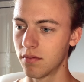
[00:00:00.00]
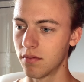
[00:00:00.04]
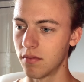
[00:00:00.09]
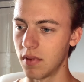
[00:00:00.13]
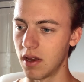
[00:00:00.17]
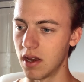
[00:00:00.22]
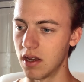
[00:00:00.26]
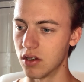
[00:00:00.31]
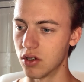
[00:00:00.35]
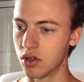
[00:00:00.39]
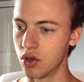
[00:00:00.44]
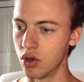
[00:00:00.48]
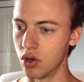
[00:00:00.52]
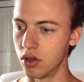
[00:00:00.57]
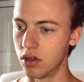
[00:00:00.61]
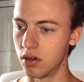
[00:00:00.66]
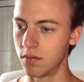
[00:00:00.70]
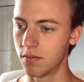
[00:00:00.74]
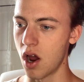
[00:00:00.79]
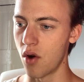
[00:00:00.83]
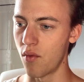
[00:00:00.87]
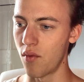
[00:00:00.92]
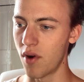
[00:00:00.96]
It's good.
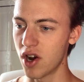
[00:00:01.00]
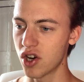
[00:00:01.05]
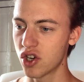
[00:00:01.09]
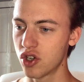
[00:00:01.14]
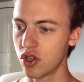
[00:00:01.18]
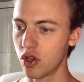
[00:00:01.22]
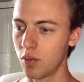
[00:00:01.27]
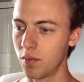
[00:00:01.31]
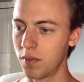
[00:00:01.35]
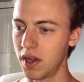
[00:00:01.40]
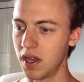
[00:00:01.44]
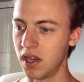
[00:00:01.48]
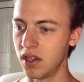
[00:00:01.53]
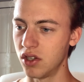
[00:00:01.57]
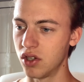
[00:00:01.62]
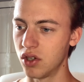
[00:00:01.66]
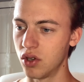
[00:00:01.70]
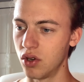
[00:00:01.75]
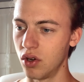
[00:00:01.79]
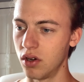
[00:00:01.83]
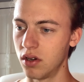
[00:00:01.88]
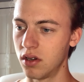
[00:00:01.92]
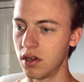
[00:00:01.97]
A rational being's
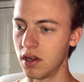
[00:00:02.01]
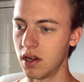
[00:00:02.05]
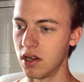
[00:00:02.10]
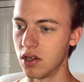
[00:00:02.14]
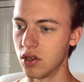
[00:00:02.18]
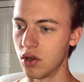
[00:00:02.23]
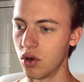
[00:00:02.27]
good is